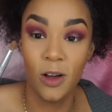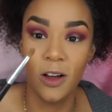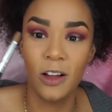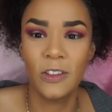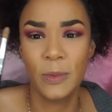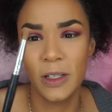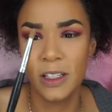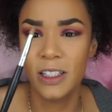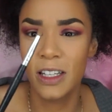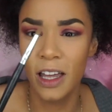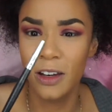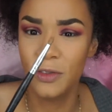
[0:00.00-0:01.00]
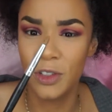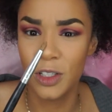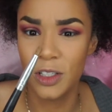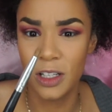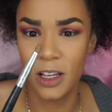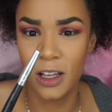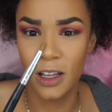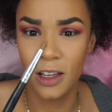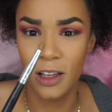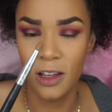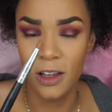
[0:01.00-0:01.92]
off, but it's kind of just a